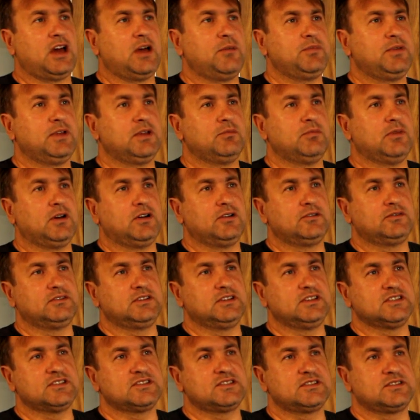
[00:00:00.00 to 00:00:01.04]
happy about
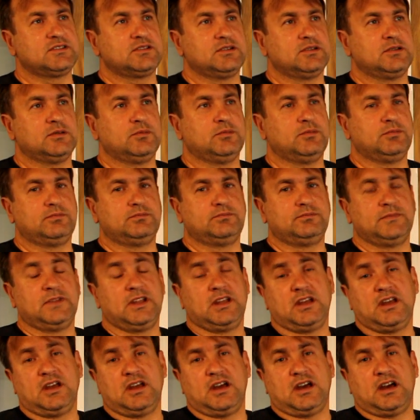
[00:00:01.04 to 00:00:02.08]
this
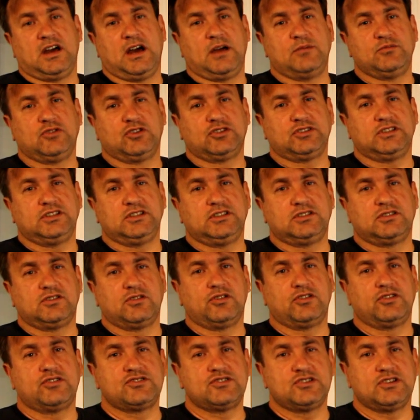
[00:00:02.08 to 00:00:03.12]
I'm not
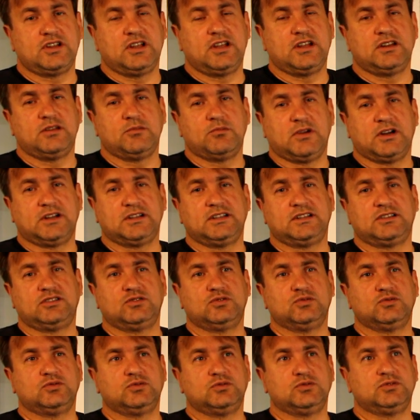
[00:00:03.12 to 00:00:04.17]
encouraging anybody
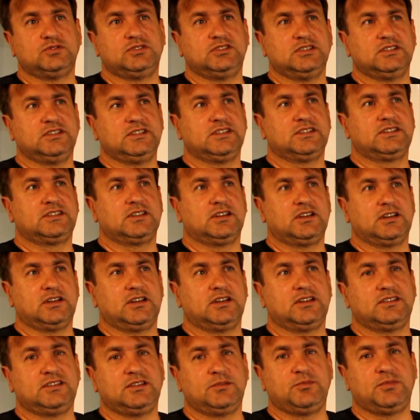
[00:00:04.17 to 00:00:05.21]
to delete
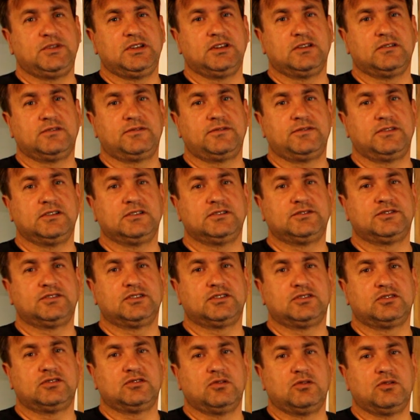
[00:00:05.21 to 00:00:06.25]
a uh, DPF
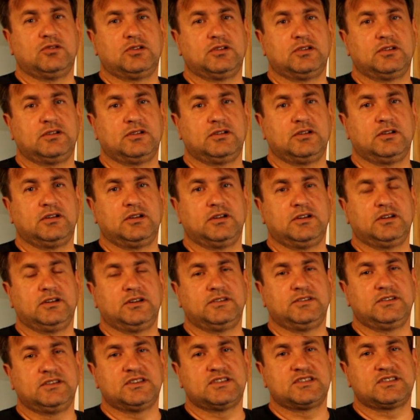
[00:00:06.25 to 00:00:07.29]
filter or uh,
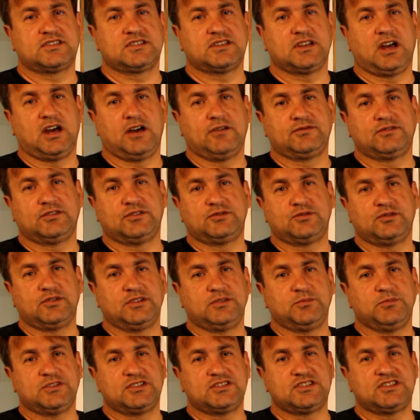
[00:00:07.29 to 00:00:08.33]
this after
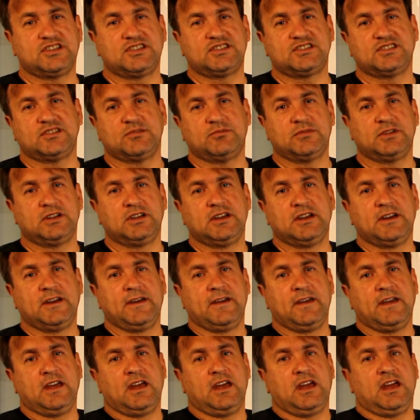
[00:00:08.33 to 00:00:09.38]
treatment system
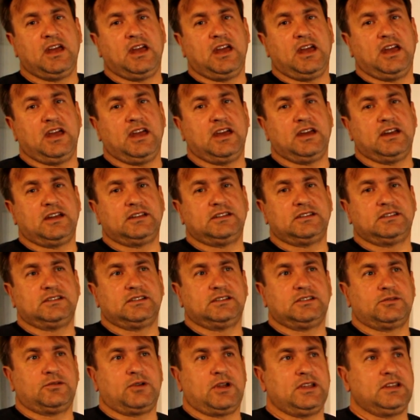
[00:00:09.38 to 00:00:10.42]
and
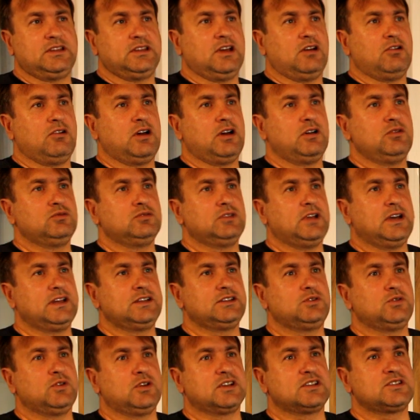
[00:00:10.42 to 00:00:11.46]
uh, right now I would
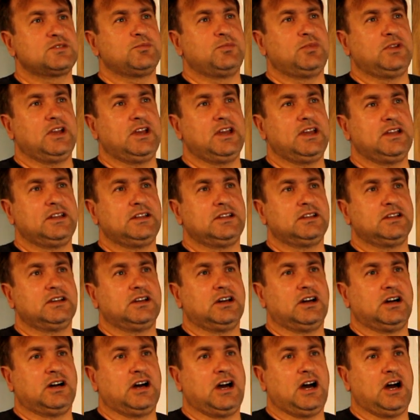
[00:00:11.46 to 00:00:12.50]
like to explain
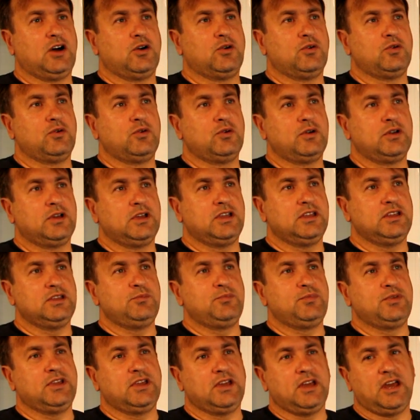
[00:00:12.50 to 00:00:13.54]
uh, how
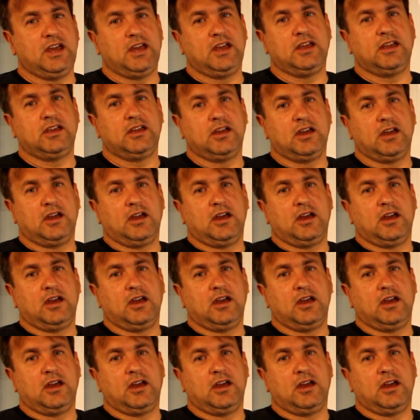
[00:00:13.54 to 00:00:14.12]
EPA